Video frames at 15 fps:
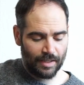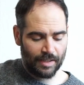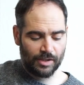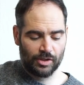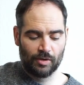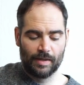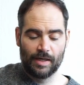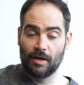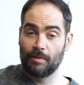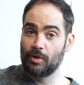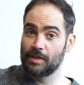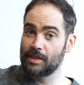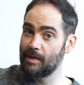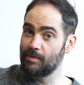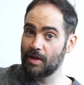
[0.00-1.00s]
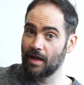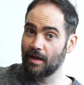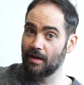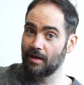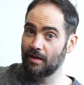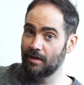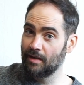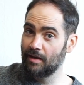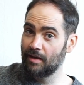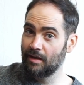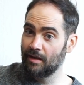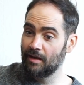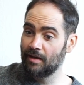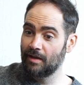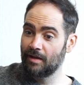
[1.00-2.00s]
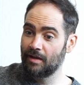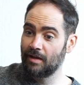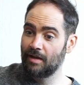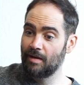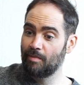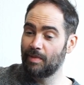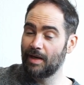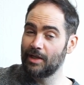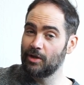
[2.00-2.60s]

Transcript: So here I'm doing the same thing, but I